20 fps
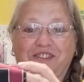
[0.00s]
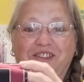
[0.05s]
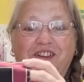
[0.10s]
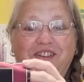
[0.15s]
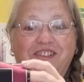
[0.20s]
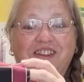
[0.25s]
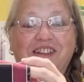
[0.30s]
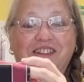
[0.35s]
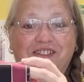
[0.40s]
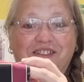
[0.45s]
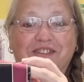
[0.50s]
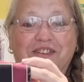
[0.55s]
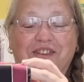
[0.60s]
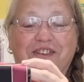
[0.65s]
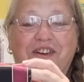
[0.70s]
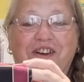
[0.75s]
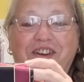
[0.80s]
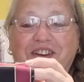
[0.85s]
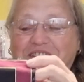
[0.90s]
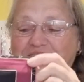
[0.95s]
So it does look
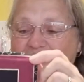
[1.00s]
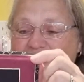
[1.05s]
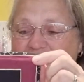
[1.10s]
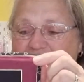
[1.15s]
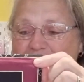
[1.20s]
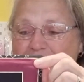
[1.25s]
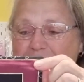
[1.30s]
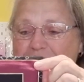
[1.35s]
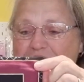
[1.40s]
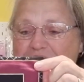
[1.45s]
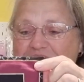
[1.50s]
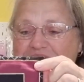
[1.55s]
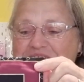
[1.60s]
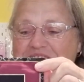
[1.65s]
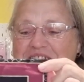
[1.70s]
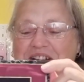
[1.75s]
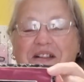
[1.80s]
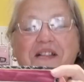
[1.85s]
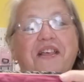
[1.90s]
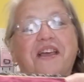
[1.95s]
kind of like a
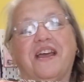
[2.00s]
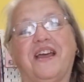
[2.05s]
boxer.